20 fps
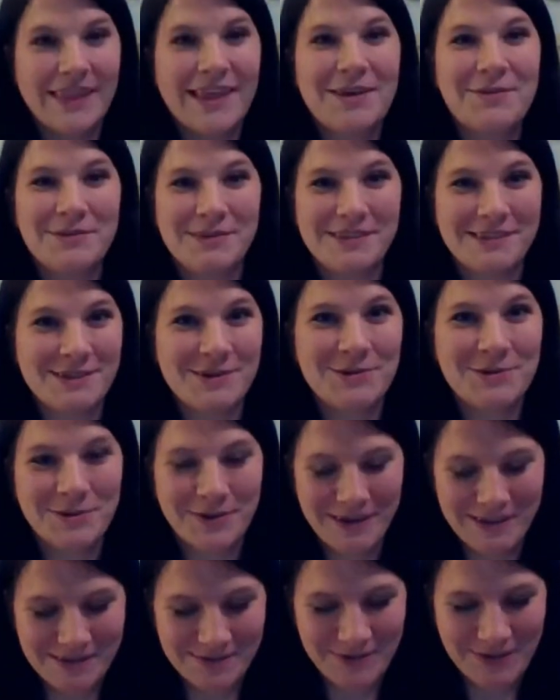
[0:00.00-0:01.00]
That was so
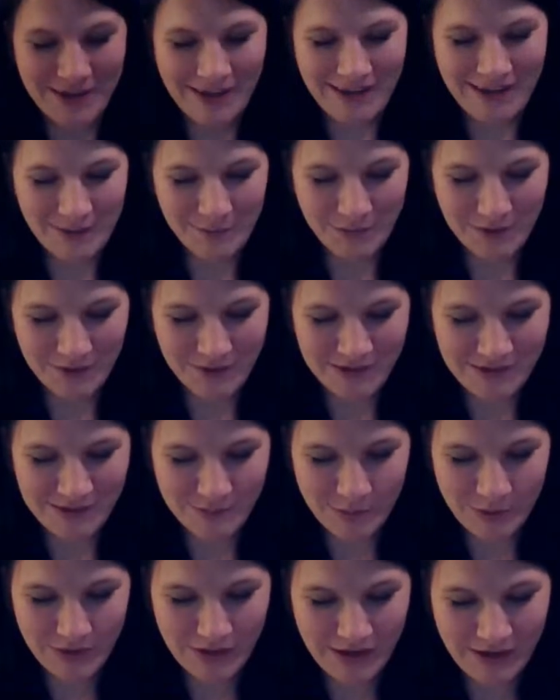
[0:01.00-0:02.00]
graceful. I can't believe I
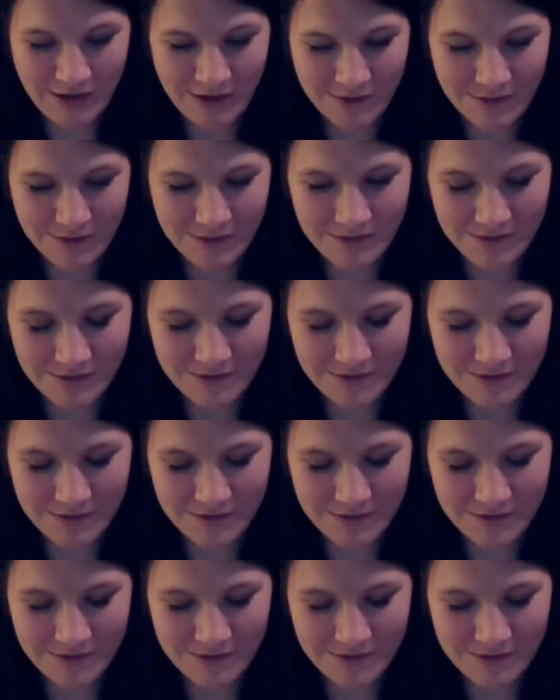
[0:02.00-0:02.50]
just pulled that off.